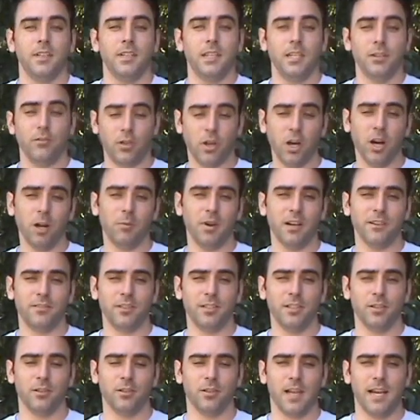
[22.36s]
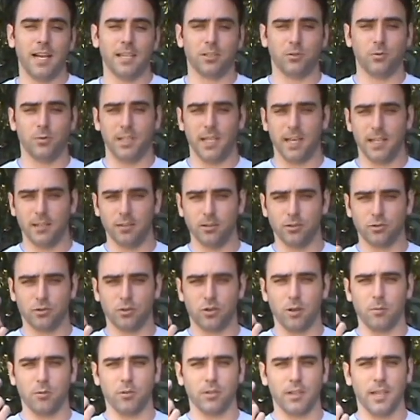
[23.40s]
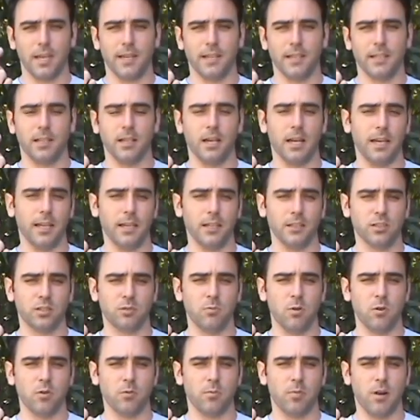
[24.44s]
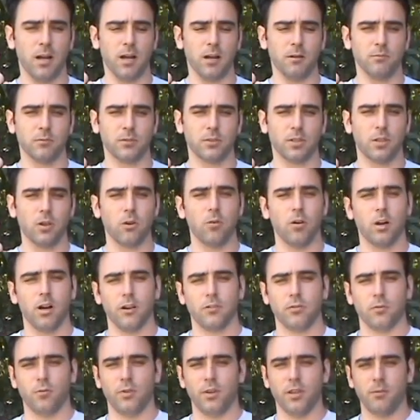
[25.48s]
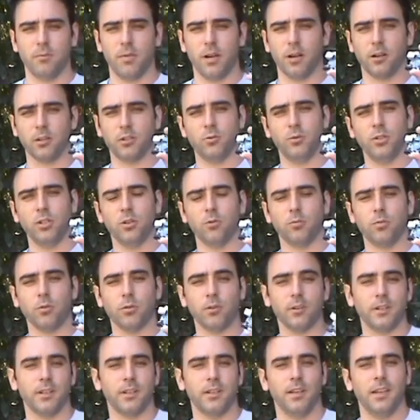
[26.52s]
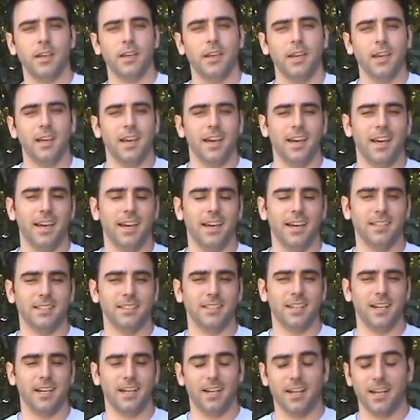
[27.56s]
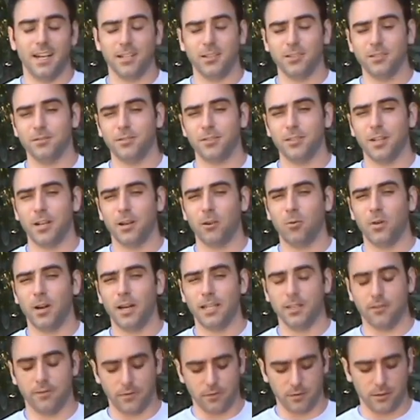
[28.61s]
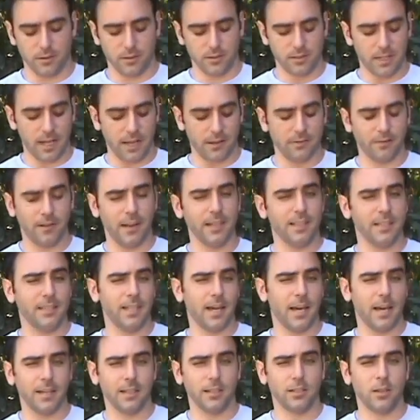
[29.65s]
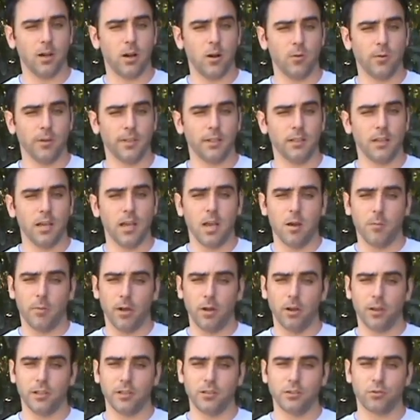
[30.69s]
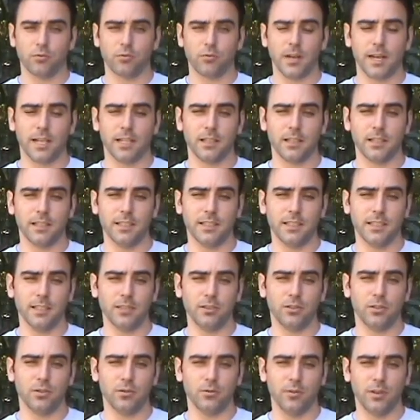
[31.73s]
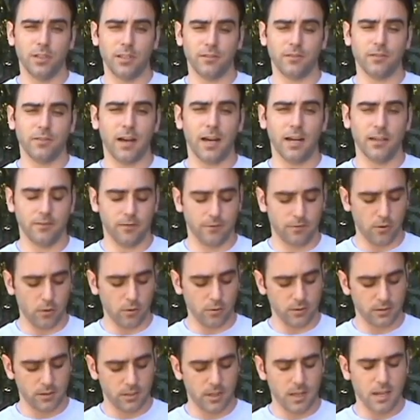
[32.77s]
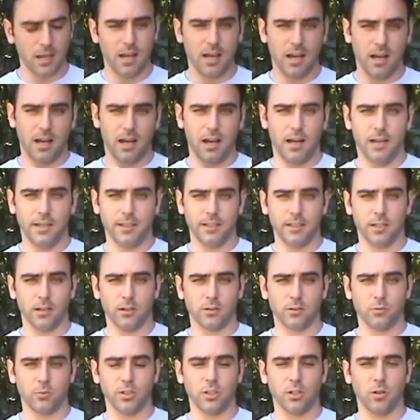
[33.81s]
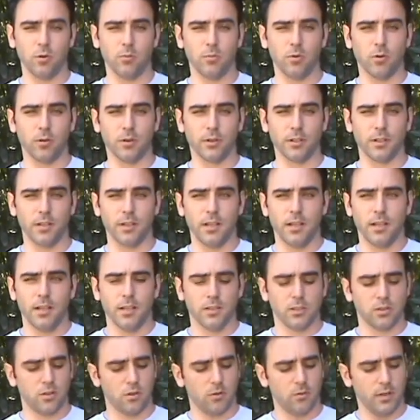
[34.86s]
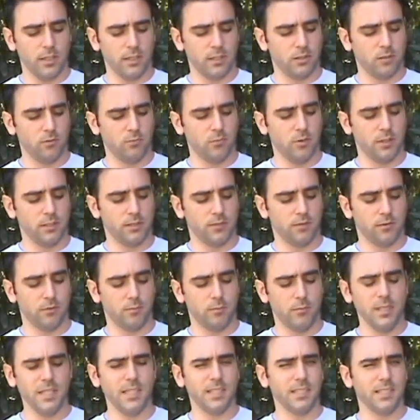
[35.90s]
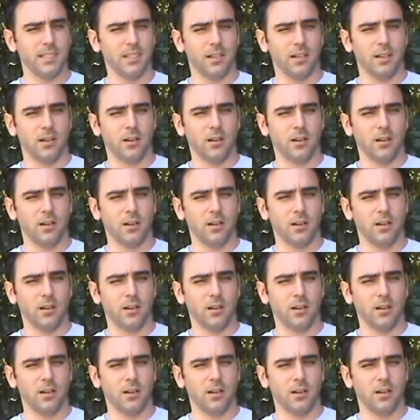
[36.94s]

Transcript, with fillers: If you caught my video last week, I had a little trouble getting a smoke bomb to go off with my Arduino board and uh, I couldn't figure out why at first. I finally got it going by hooking directly into the 5 volt on the Arduino board. So the question was for me,